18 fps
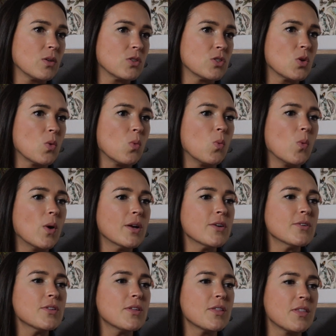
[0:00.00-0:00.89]
so, what
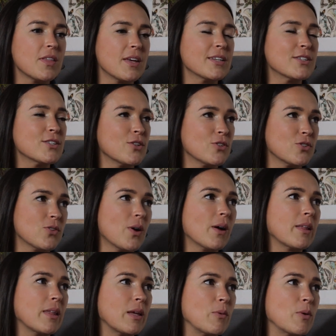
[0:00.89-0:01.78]
are the things they're
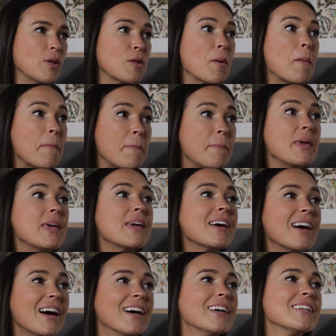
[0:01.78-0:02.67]
struggling with
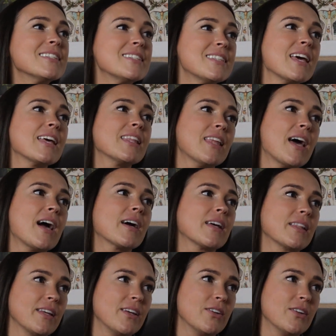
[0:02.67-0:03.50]
because they lack